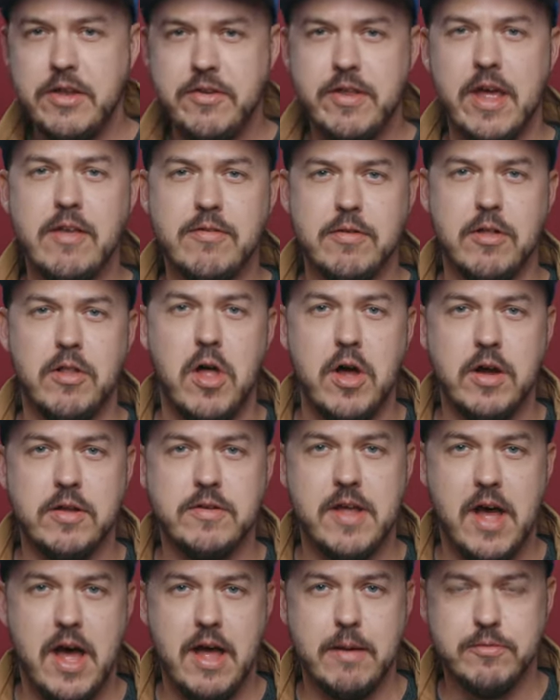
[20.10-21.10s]
It takes a long
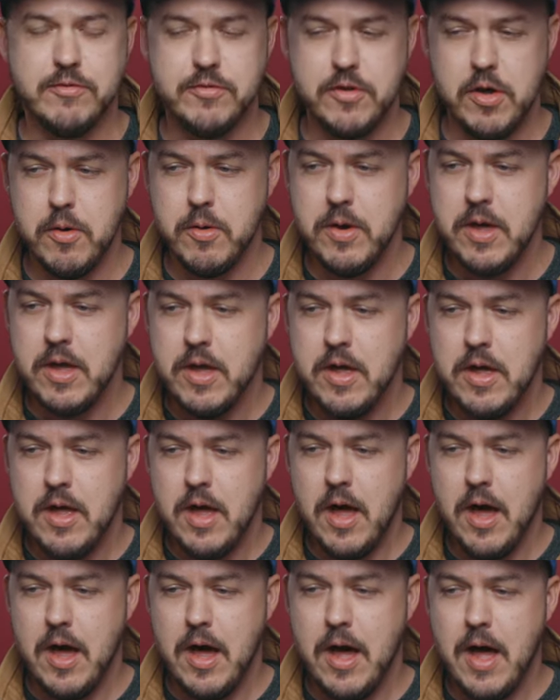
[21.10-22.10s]
time. So
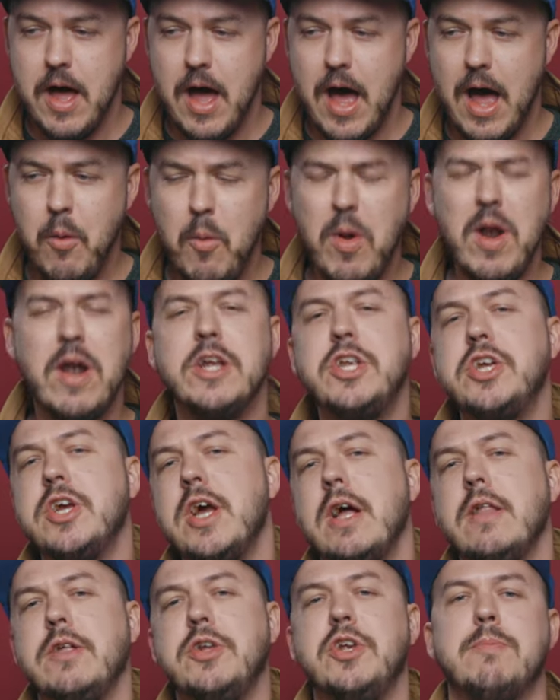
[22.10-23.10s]
I wanted to
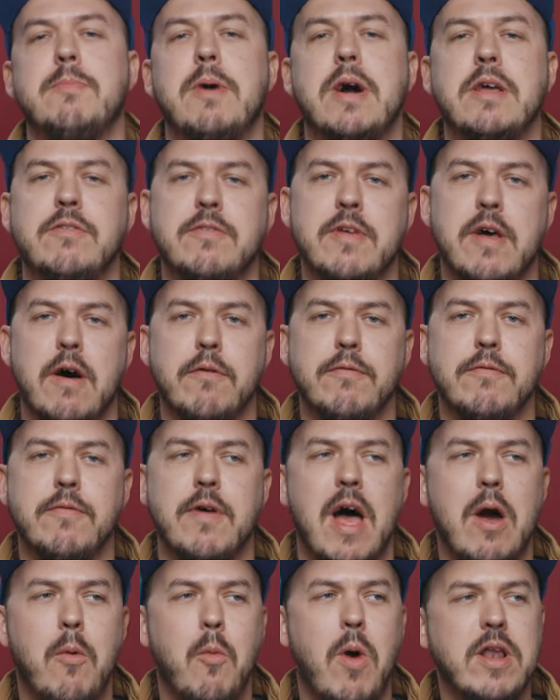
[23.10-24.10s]
challenge myself.
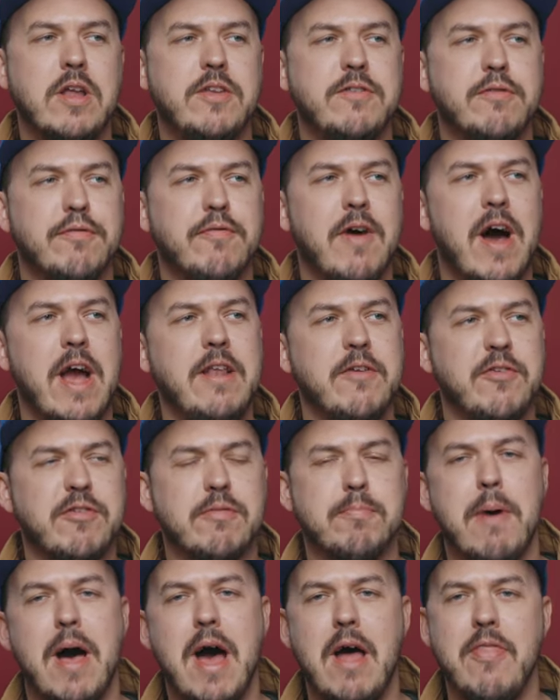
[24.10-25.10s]
I wanted to find a
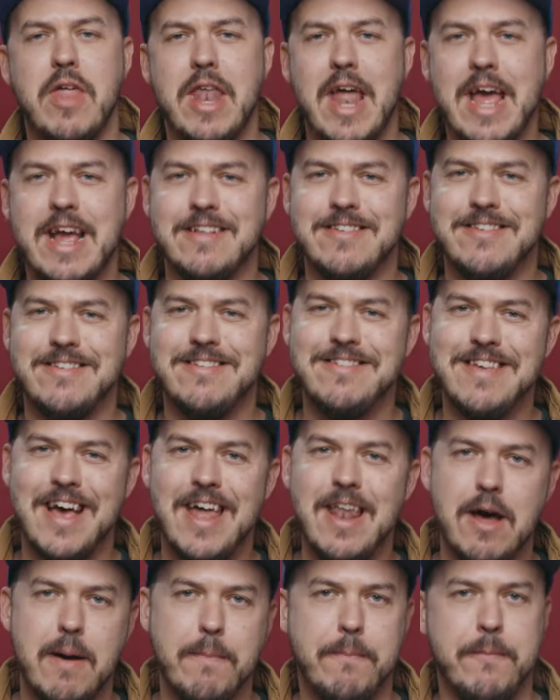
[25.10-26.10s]
spot that I could
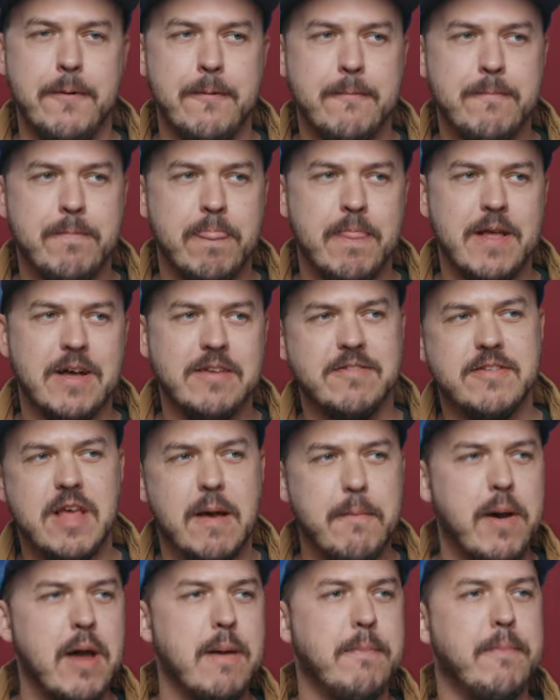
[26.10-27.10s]
set up a
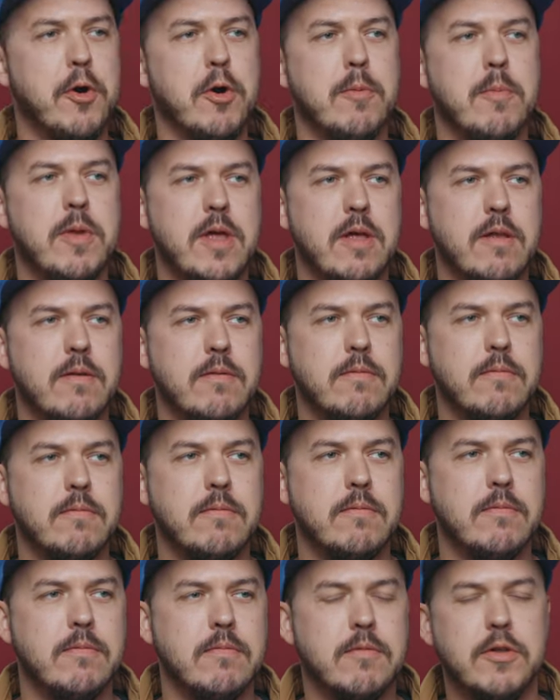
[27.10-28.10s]
semi-permanent
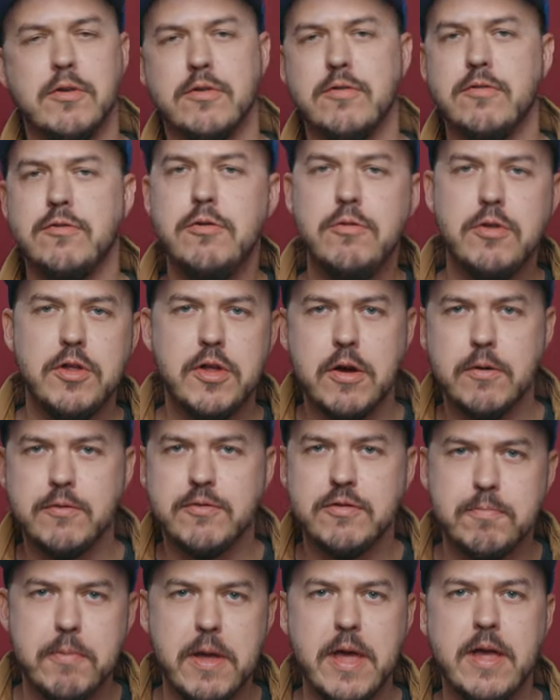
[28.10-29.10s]
little studio
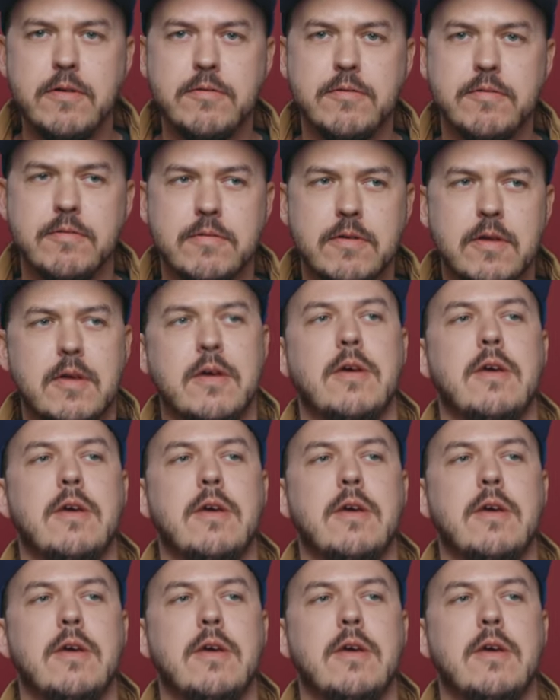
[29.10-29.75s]
space